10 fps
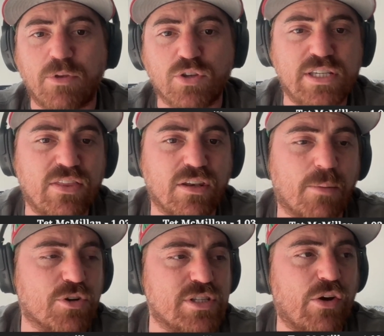You see the
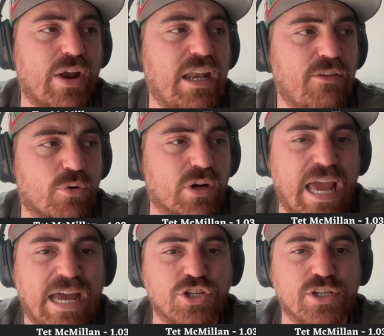numbers there: 84
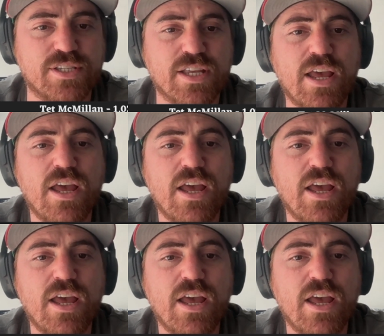catches,